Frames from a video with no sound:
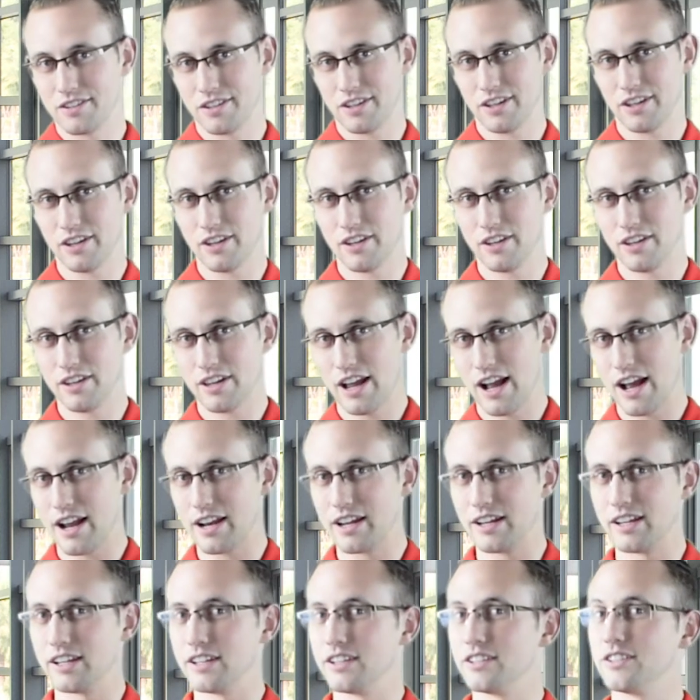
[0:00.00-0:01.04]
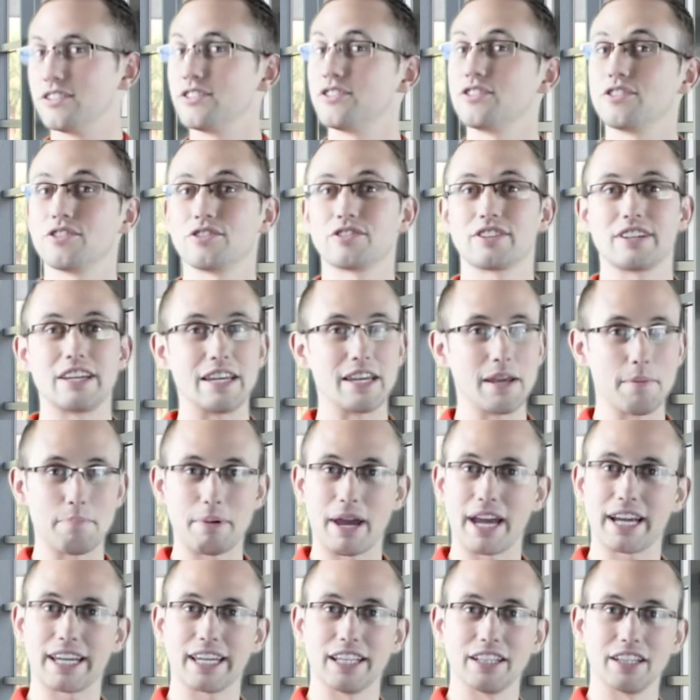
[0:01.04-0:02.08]
You gotta just get
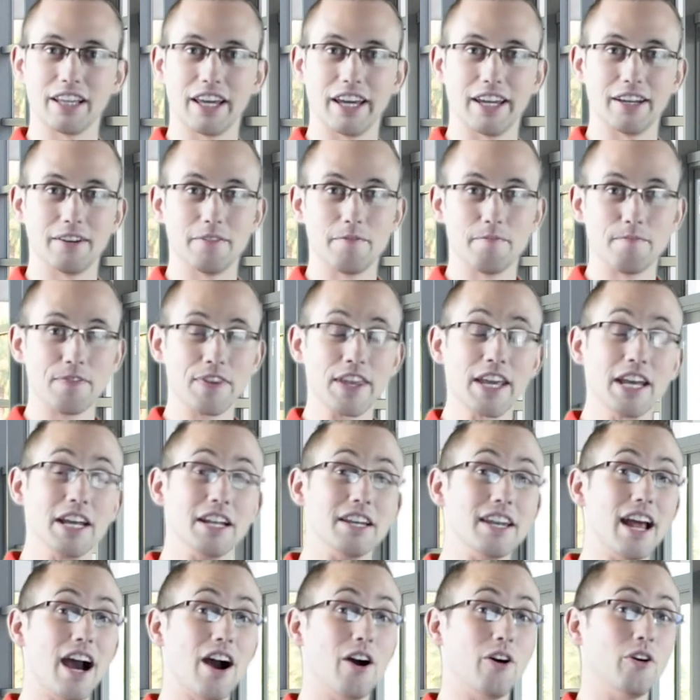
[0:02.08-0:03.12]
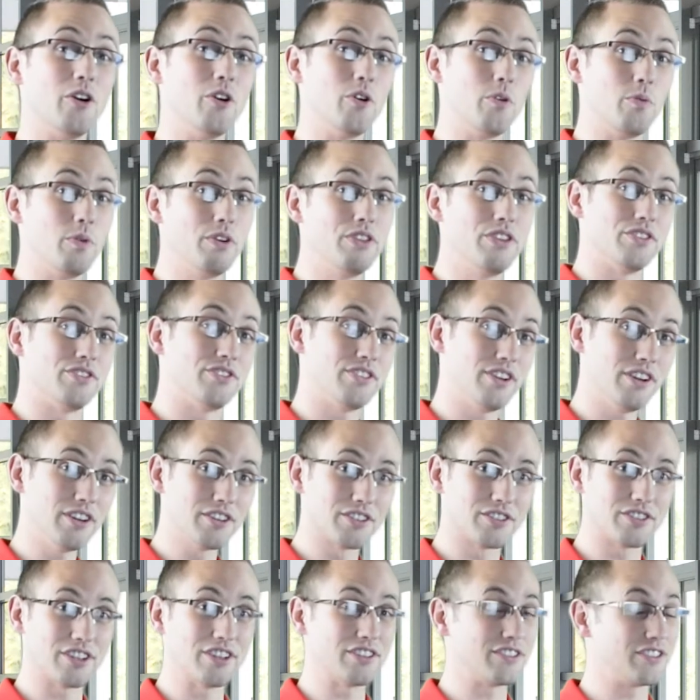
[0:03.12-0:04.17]
back in lane. Now, with the steer
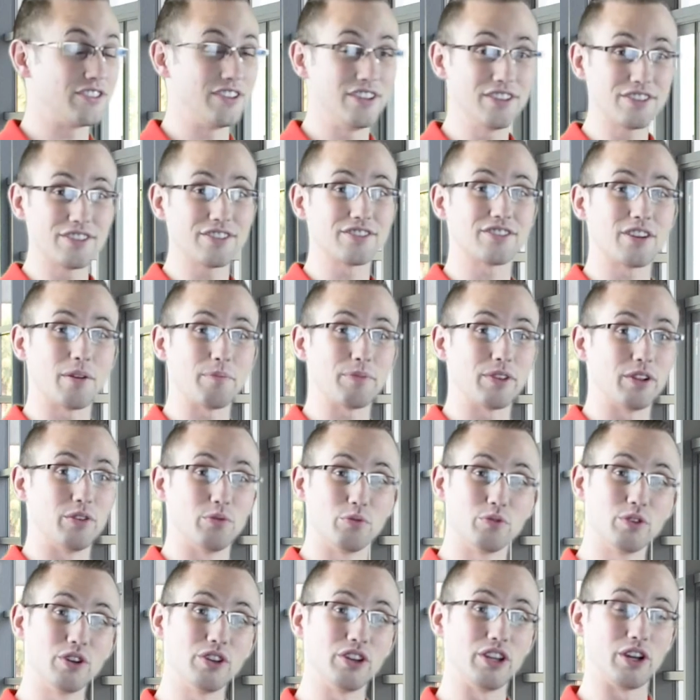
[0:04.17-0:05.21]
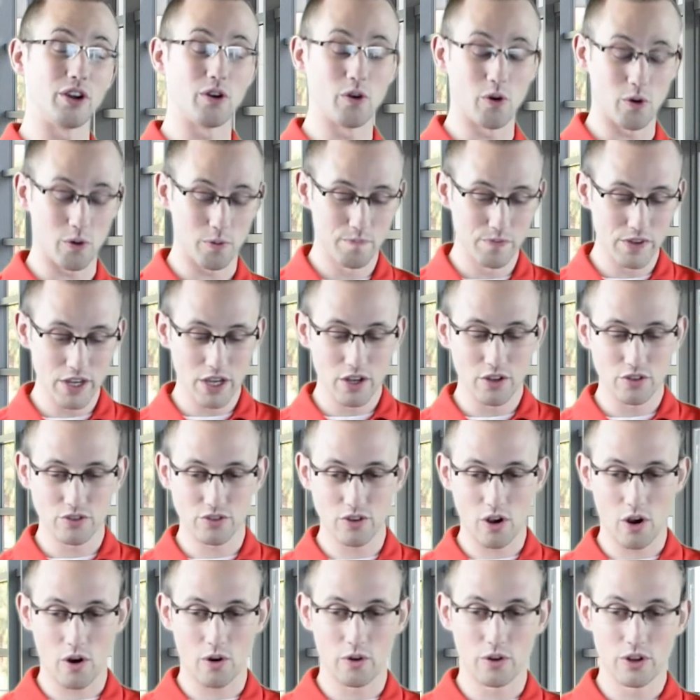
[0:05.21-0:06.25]
assist, this is something really cool.
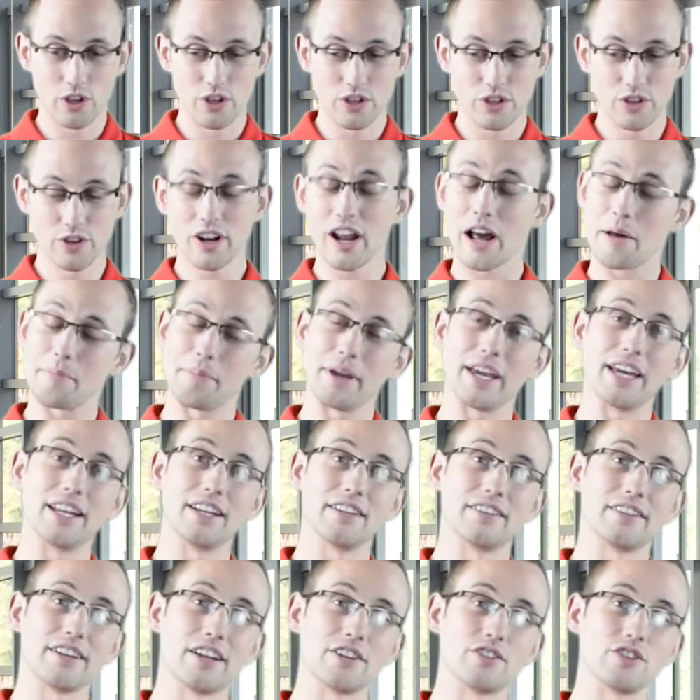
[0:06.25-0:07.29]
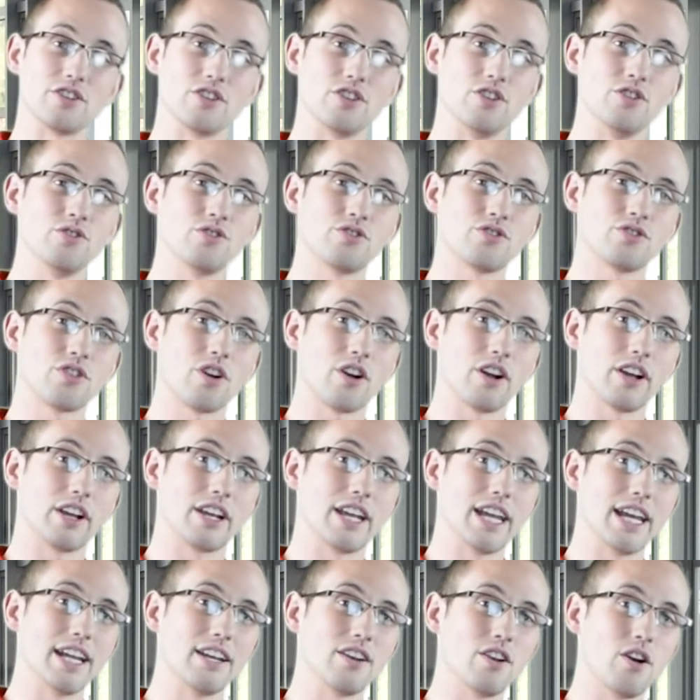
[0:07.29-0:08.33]
So, you're not paying attention, you start
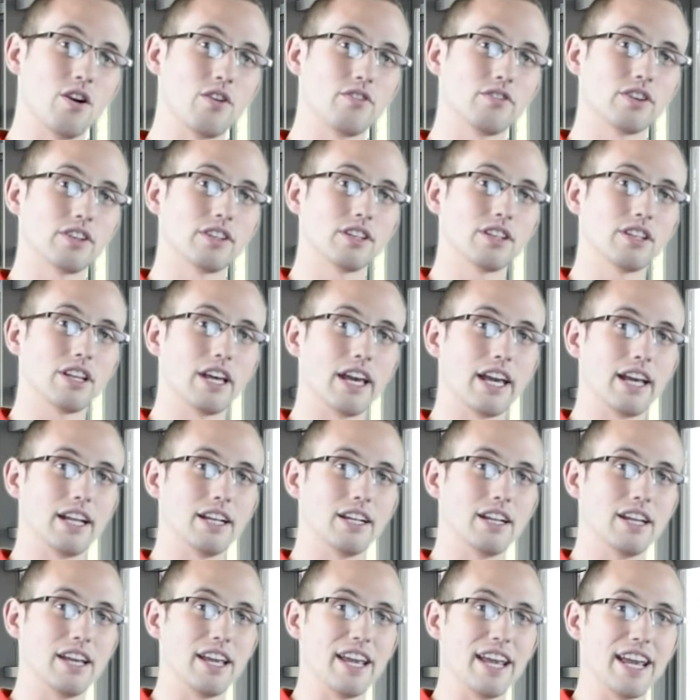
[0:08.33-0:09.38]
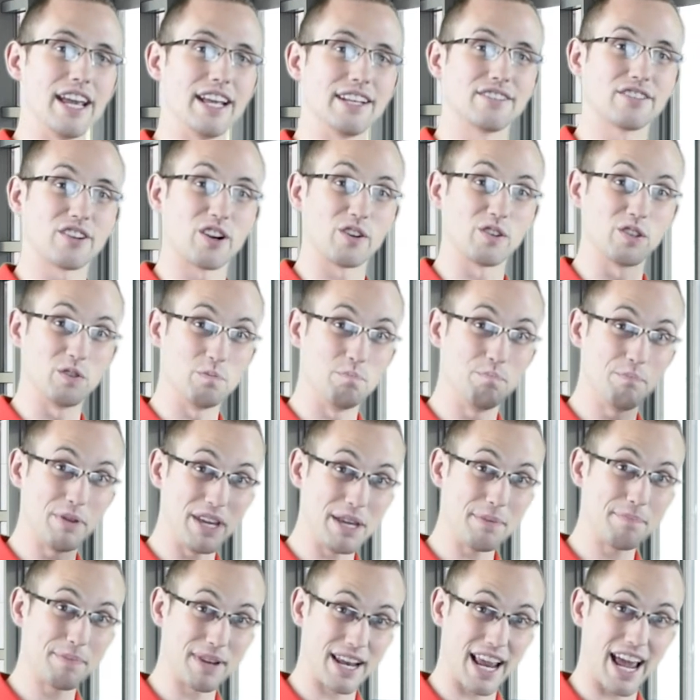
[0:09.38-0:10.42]
getting over in the lane, it starts
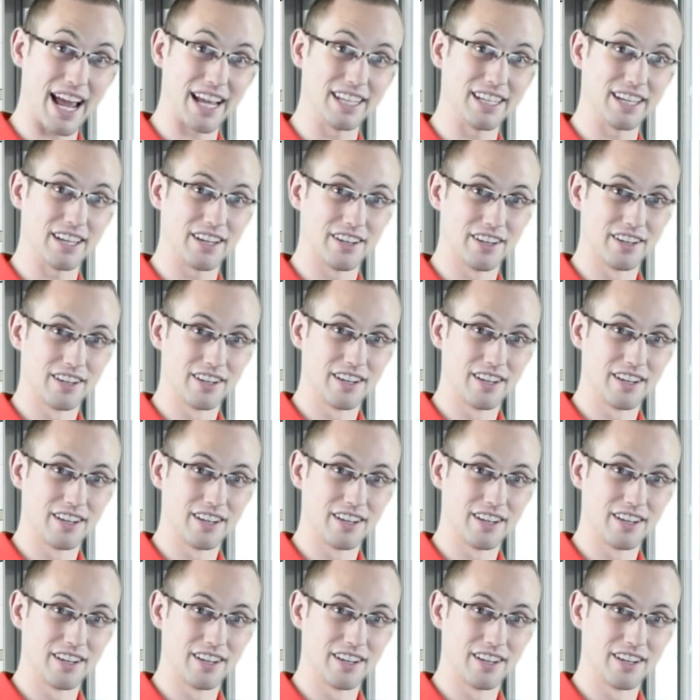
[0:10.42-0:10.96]
beeping at you,